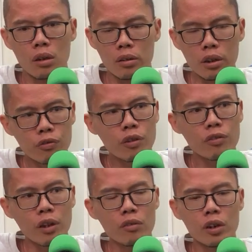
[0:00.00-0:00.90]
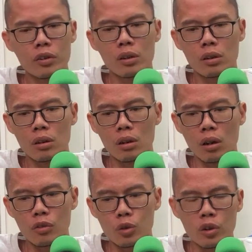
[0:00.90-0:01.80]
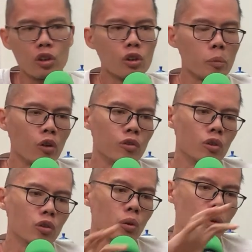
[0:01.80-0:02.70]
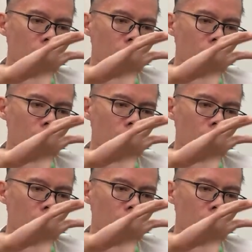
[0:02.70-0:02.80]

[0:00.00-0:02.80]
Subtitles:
different flavors of strategic portfolios. So you